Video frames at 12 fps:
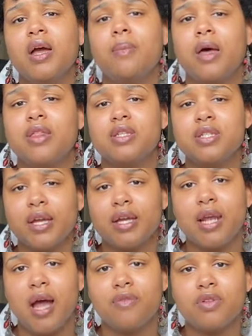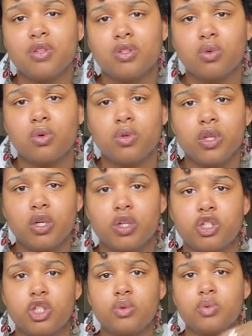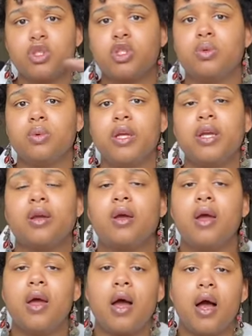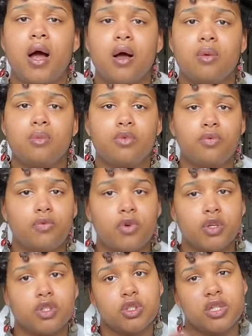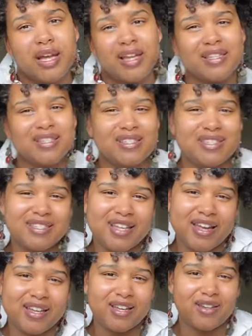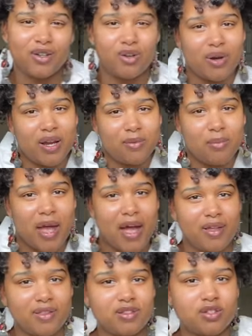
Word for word: By the second half of the school year, she was doing um, first and second grade math.